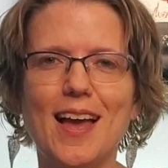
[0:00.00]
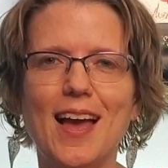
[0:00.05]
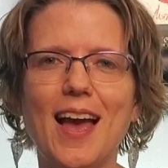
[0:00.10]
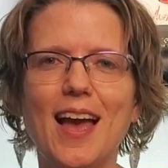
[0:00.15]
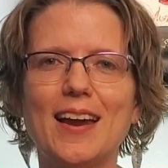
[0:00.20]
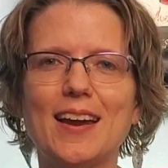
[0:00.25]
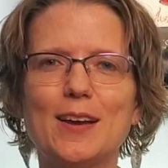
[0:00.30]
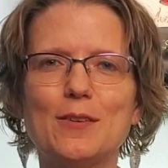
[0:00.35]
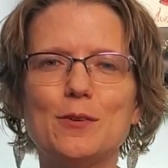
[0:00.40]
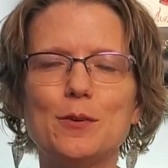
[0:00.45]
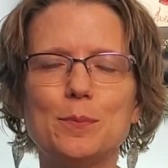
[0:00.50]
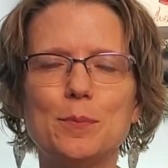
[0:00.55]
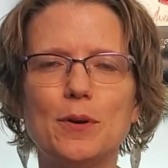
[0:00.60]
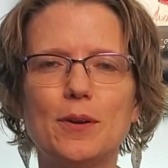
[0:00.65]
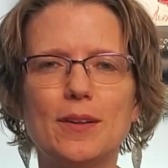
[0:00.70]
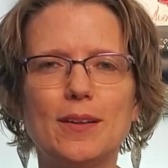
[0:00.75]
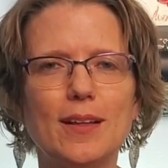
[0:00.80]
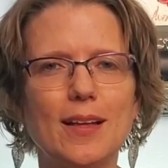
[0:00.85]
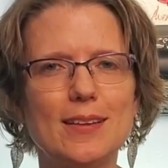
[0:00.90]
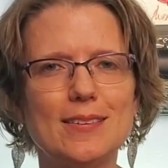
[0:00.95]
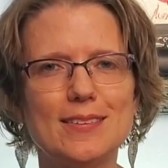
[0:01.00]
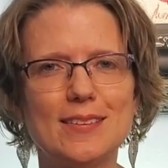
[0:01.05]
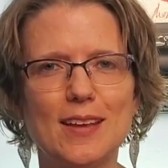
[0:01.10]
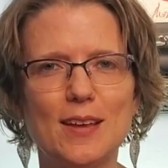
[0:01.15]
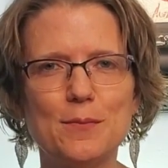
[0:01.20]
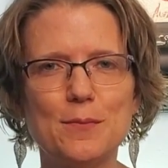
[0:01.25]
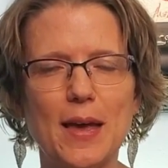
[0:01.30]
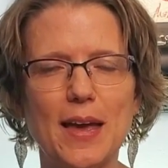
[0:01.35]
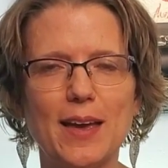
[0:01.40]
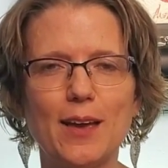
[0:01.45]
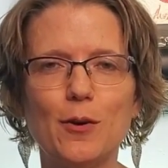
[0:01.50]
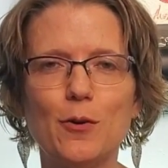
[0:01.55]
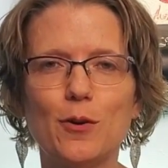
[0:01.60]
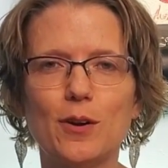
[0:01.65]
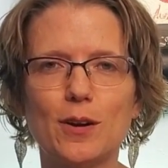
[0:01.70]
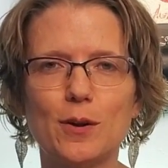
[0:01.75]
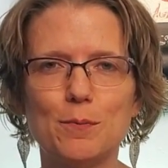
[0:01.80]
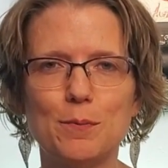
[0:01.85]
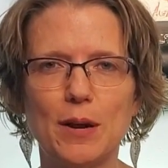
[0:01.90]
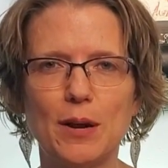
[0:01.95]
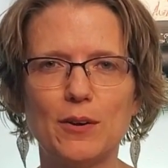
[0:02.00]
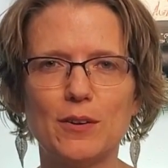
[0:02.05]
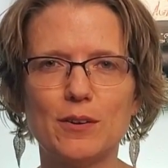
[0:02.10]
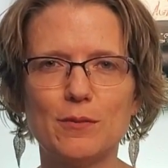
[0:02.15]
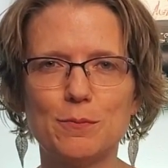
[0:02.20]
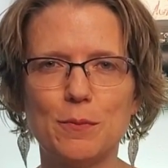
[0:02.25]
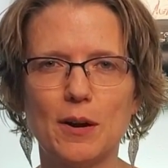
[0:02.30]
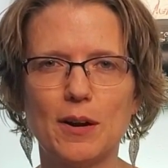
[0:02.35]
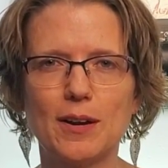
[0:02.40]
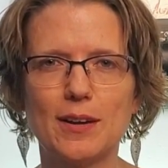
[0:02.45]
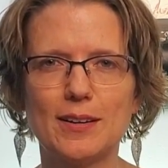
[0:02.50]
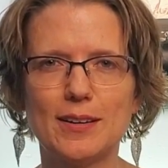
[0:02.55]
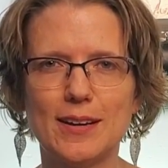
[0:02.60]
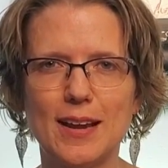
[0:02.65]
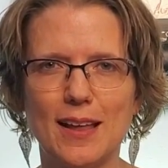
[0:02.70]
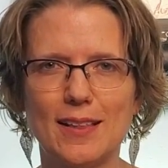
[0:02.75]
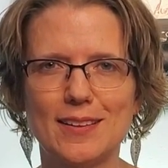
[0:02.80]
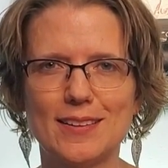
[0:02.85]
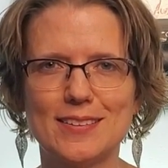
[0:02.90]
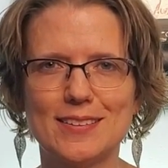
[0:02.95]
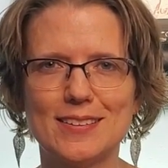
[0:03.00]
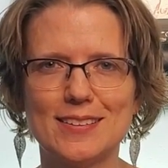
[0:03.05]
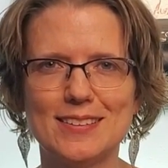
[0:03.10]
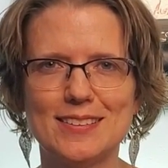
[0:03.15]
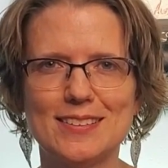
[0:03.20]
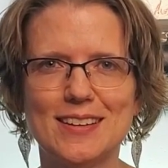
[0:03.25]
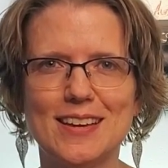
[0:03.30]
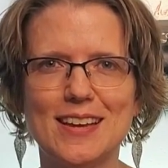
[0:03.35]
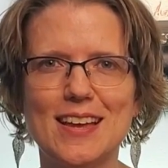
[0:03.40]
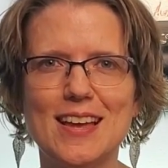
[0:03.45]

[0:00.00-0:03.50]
and I will pull a CMA, or comparative market analysis,